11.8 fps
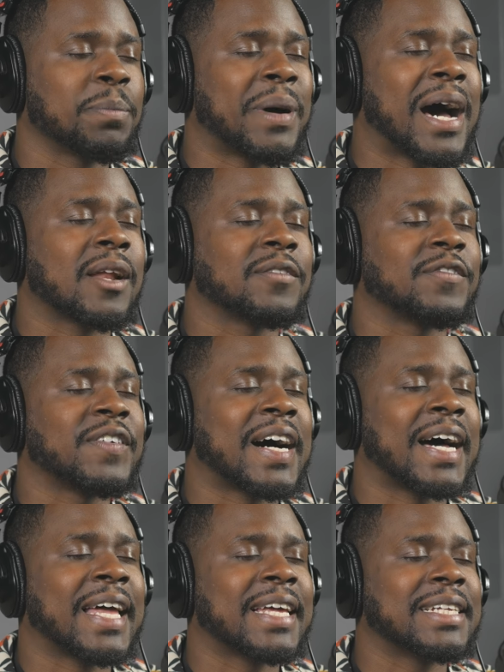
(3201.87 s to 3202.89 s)

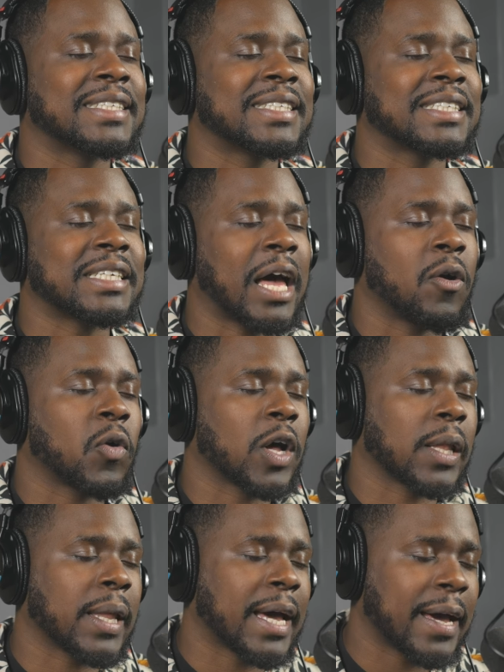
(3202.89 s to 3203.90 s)
Spotify, and
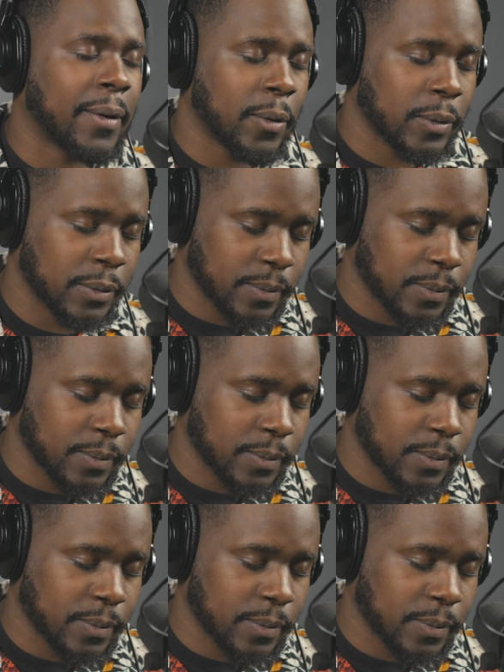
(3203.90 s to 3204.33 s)
SoundCloud.